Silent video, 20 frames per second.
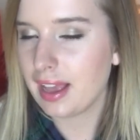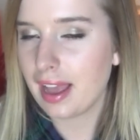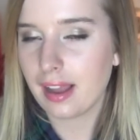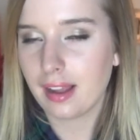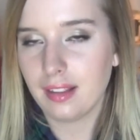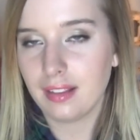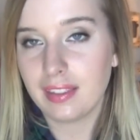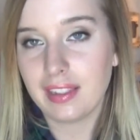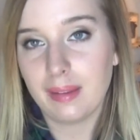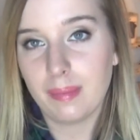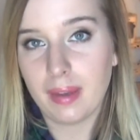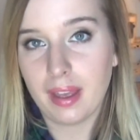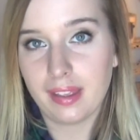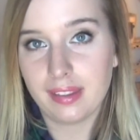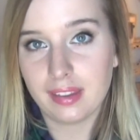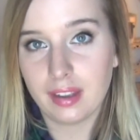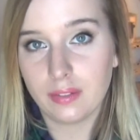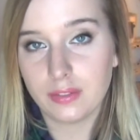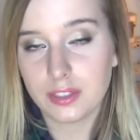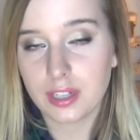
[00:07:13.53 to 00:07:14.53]
I can see
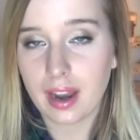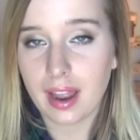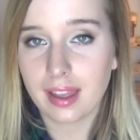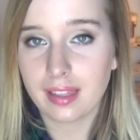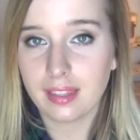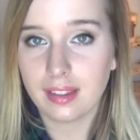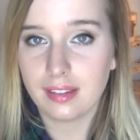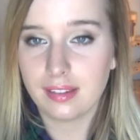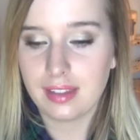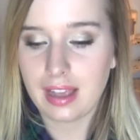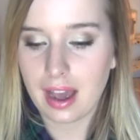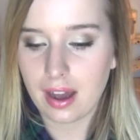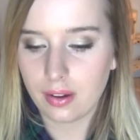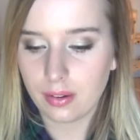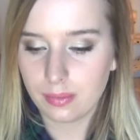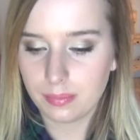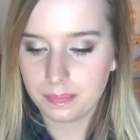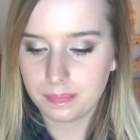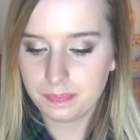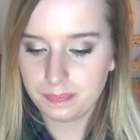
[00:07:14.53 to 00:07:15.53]
myself trying this
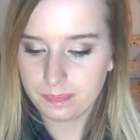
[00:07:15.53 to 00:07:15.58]
out.